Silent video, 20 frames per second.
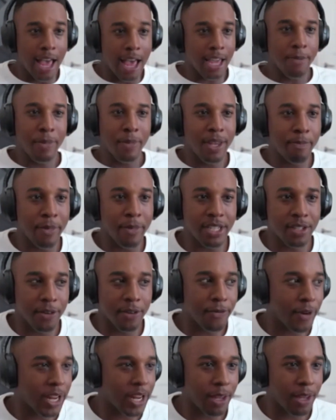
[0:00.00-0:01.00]
I can be
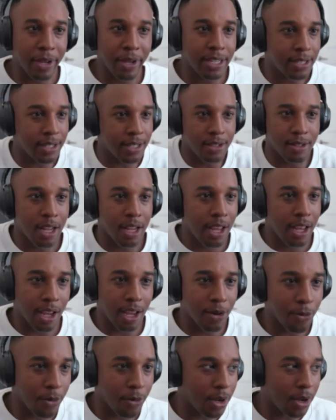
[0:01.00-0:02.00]
Mr. Freaking Beast
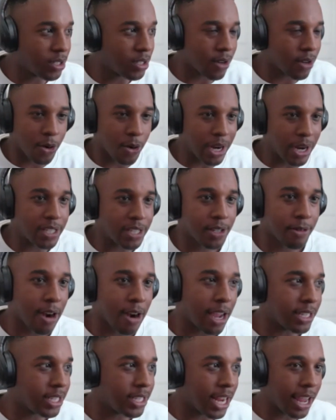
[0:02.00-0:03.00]
and start a
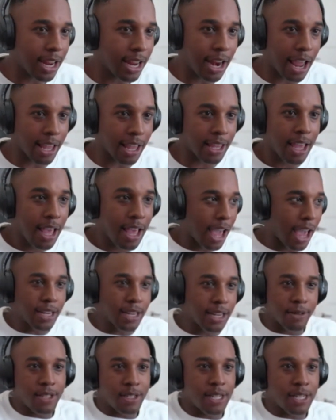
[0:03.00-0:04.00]
restaurant chain. I
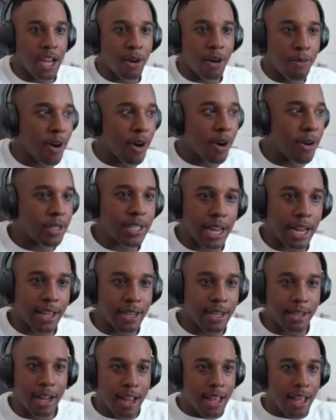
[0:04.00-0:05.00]
can sell merch. I
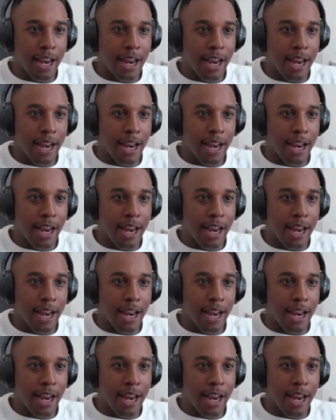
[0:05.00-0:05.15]
can